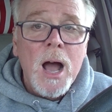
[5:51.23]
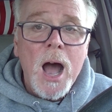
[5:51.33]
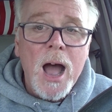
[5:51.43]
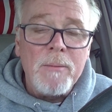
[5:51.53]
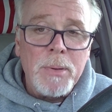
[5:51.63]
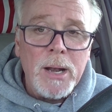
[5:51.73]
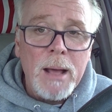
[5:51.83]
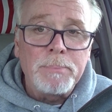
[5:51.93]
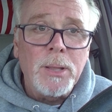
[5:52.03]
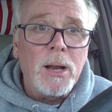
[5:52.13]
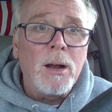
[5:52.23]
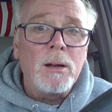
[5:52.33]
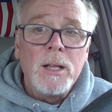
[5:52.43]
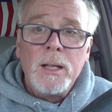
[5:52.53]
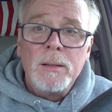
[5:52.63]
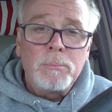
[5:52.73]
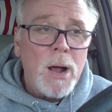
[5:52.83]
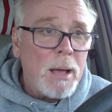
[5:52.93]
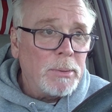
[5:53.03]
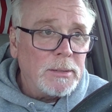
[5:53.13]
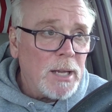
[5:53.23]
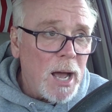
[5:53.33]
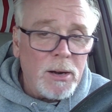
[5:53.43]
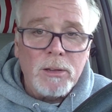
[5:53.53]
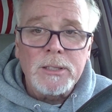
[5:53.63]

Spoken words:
I've been up there probably, 10,